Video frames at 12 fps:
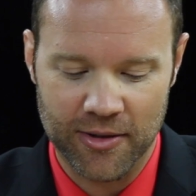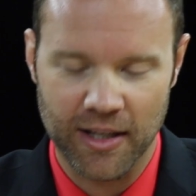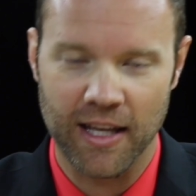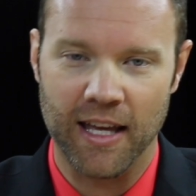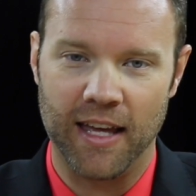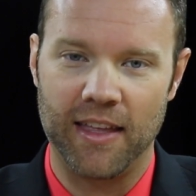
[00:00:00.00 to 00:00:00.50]
I
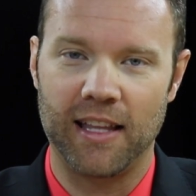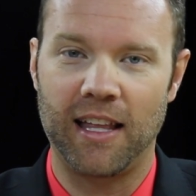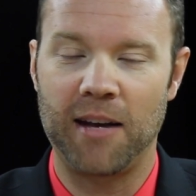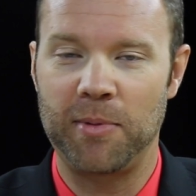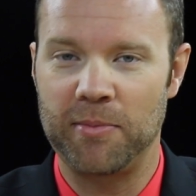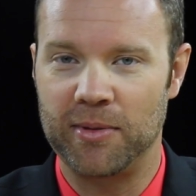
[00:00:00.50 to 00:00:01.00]
think a
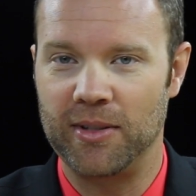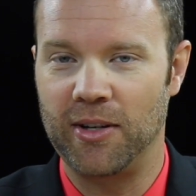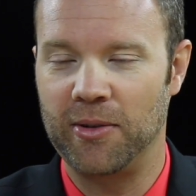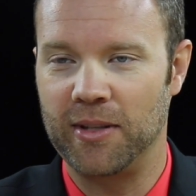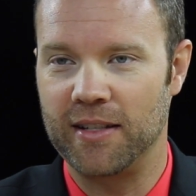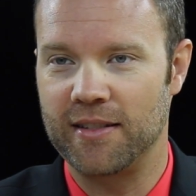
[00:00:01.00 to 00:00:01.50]
lot of people
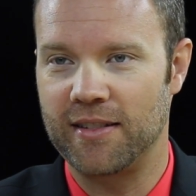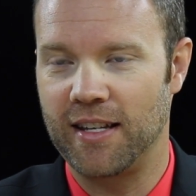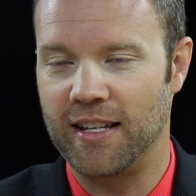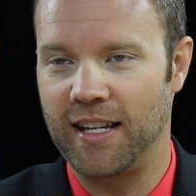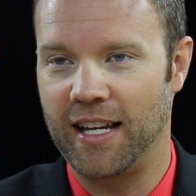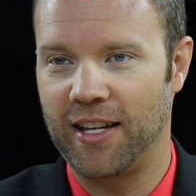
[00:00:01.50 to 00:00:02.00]
know that
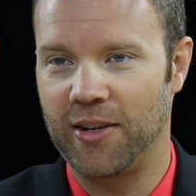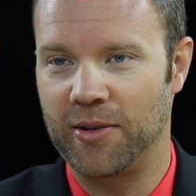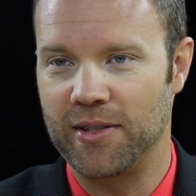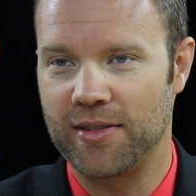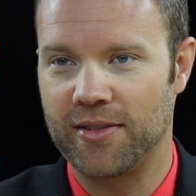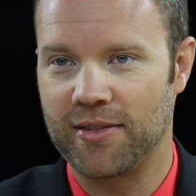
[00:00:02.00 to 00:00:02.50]
San Diego
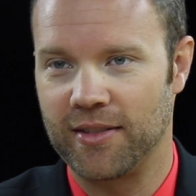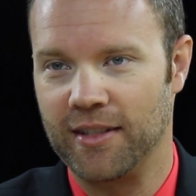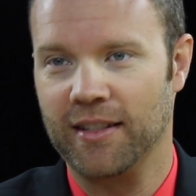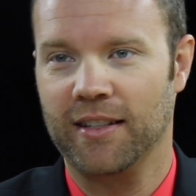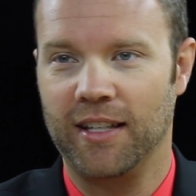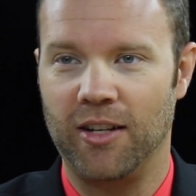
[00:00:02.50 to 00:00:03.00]
is,
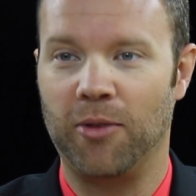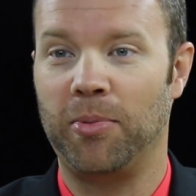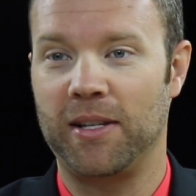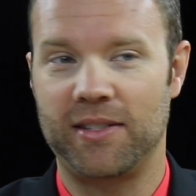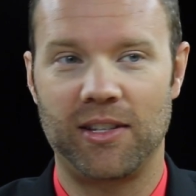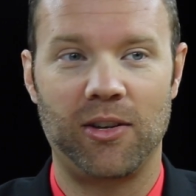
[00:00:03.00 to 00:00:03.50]
you know, a
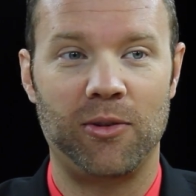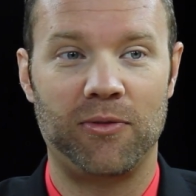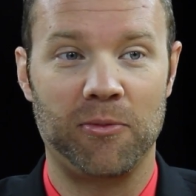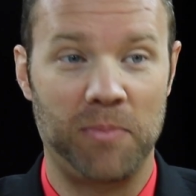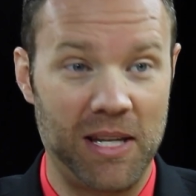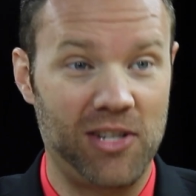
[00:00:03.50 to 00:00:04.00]
place to go
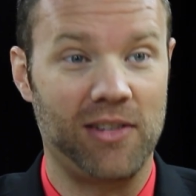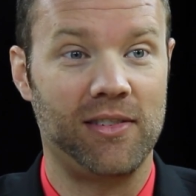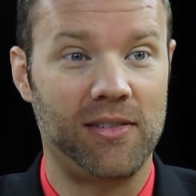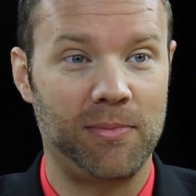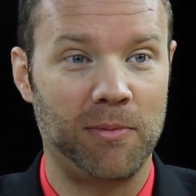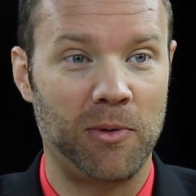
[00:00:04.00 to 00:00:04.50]
for
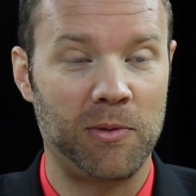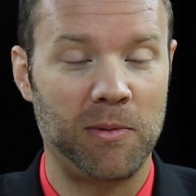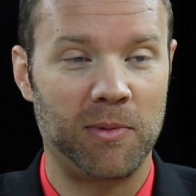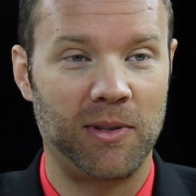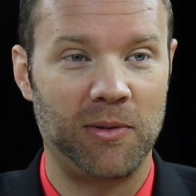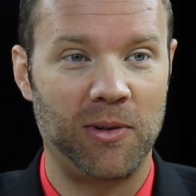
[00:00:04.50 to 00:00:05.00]
beaches, but most
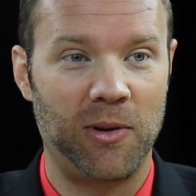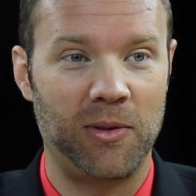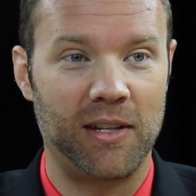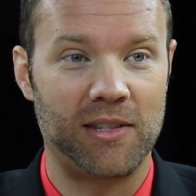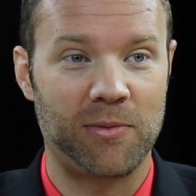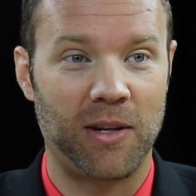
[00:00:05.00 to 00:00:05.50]
people don't know
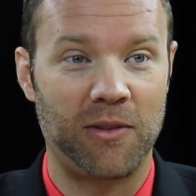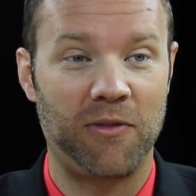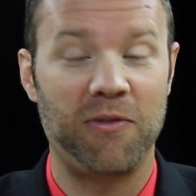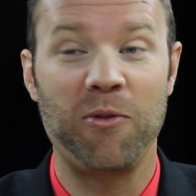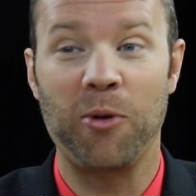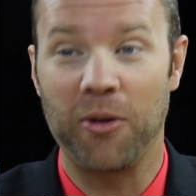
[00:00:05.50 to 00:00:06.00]
that it's ranked
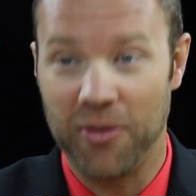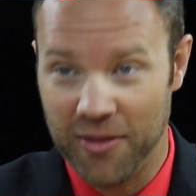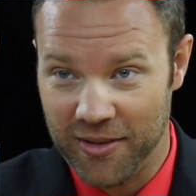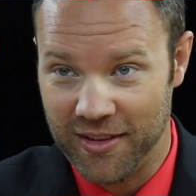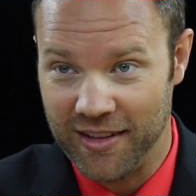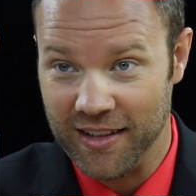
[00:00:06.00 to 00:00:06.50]

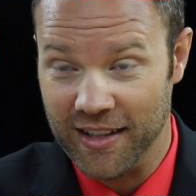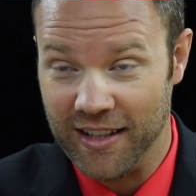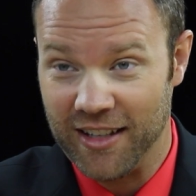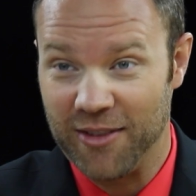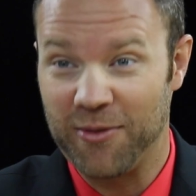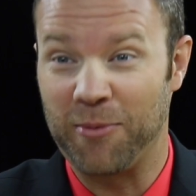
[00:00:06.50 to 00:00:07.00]
fourth
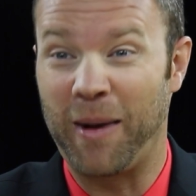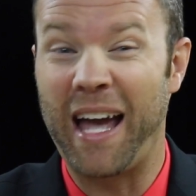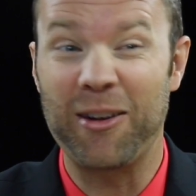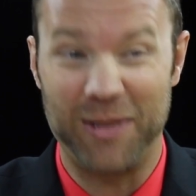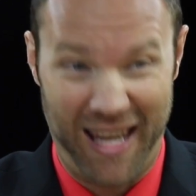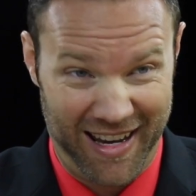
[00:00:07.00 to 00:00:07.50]
for
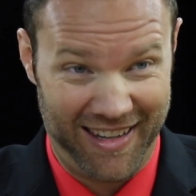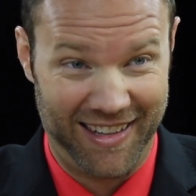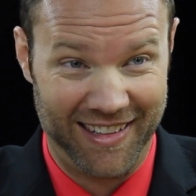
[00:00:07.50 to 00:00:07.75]
biotech.